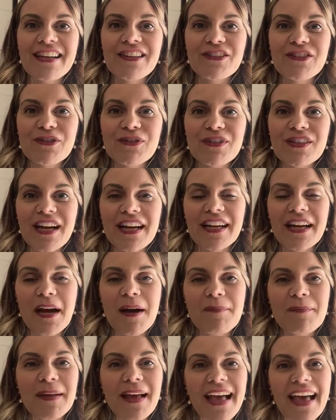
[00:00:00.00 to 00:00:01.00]
Do sign
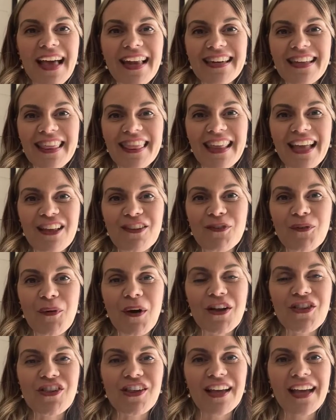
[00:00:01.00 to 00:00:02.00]
up, and thanks for
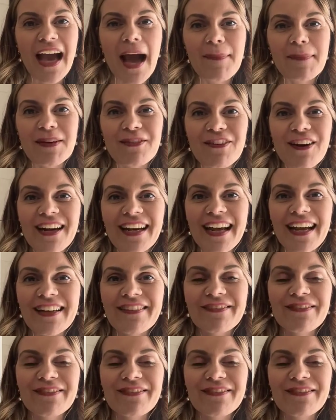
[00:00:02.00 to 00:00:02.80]
watching. Happy Friday.